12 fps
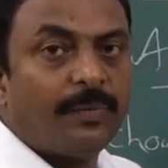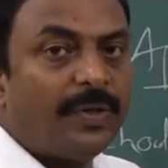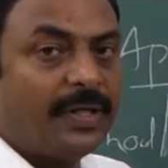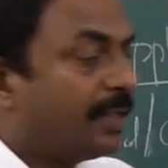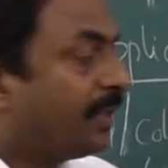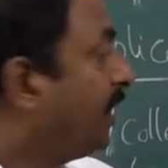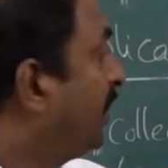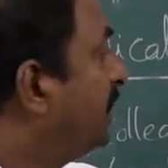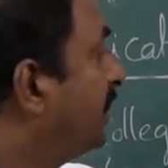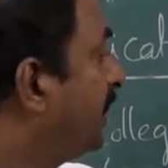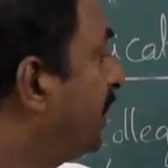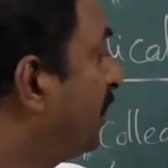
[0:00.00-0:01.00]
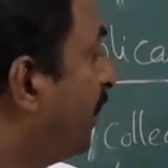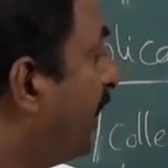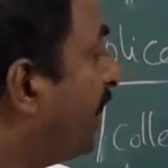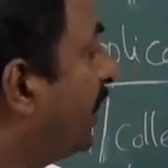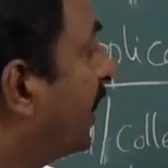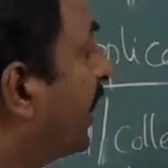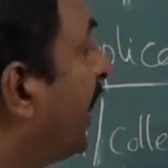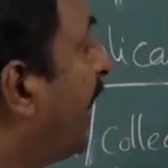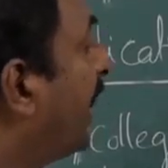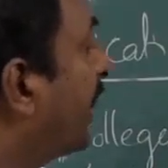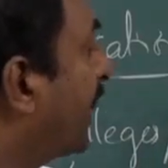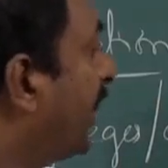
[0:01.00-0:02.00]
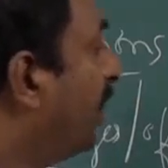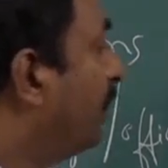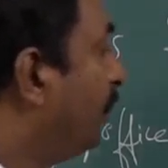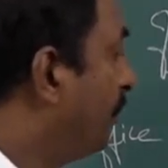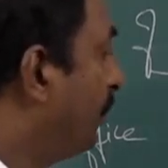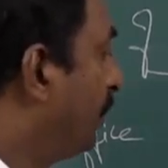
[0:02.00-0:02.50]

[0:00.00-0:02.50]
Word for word: application is nothing but CAD-CAM.